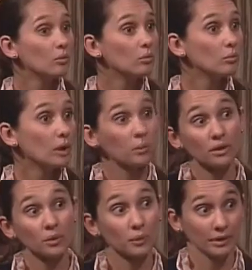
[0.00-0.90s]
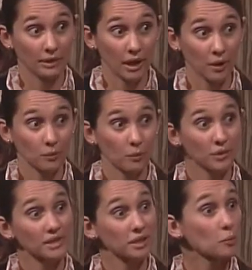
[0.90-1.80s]
Well, we don't really know.
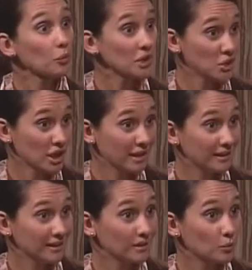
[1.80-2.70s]
We'll take a pre-shade